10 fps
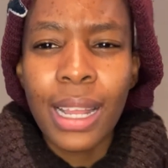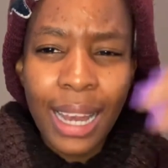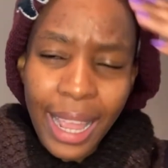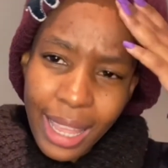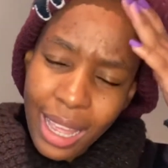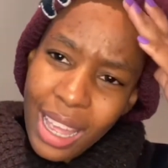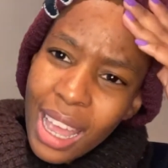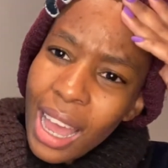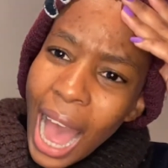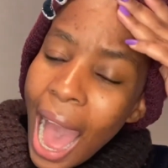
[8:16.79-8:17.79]
Like,
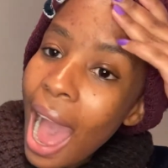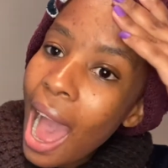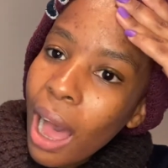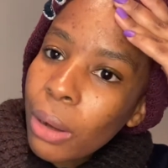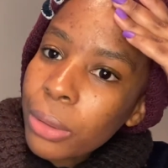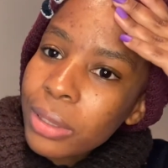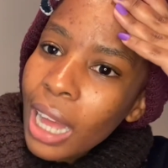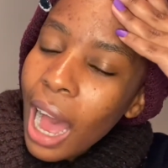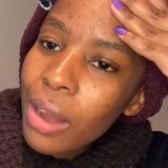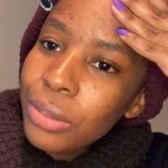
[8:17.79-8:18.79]

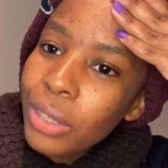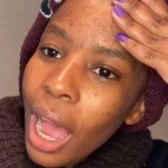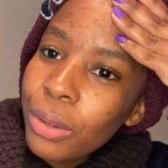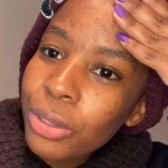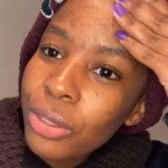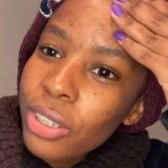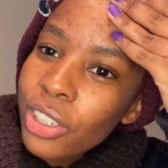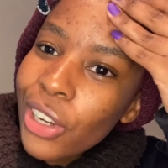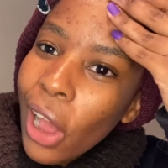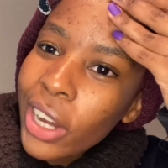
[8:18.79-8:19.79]
how do you
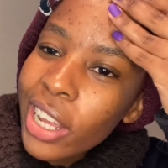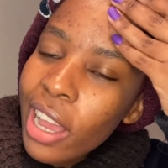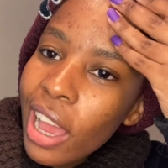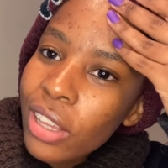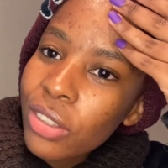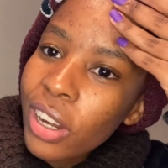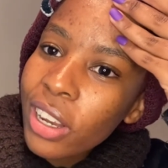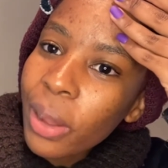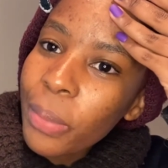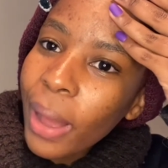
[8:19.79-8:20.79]
issue out a student
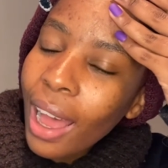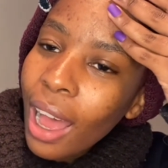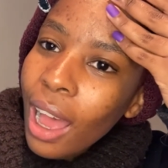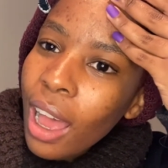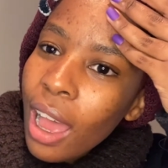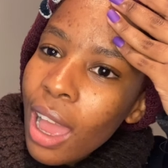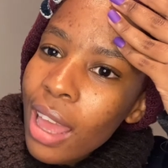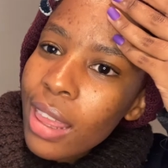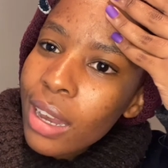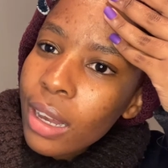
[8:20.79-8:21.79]
number and
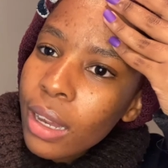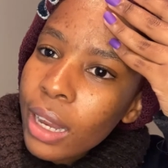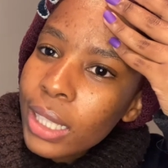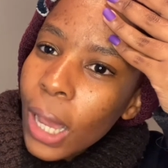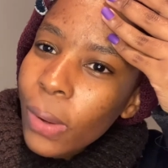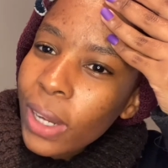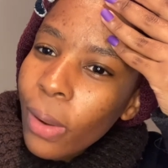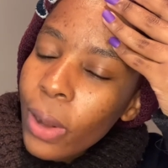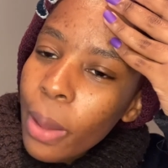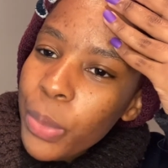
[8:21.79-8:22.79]
then later on I
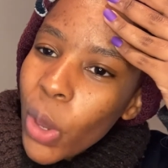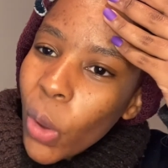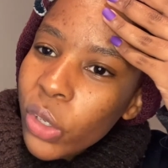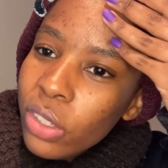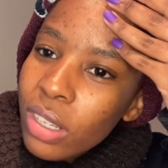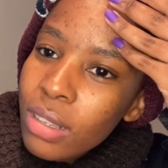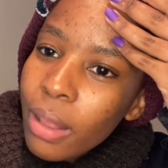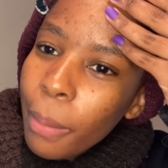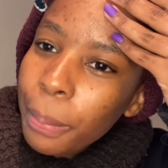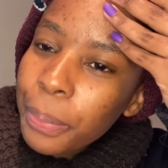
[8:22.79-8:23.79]
don't appear on your
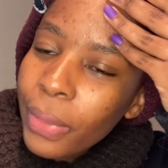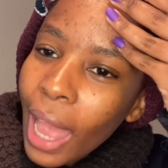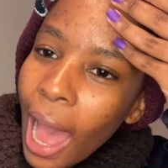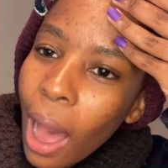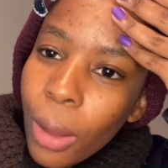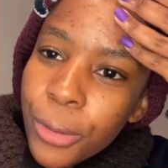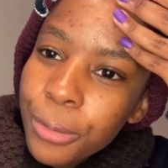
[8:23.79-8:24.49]
system? How?